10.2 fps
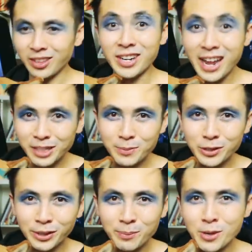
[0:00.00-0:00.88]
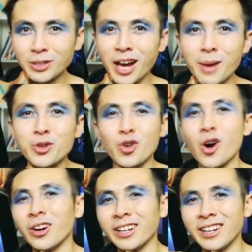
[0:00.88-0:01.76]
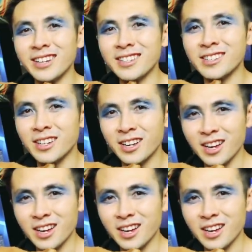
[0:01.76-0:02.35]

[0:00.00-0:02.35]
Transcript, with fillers: The next music muse I'm drawing is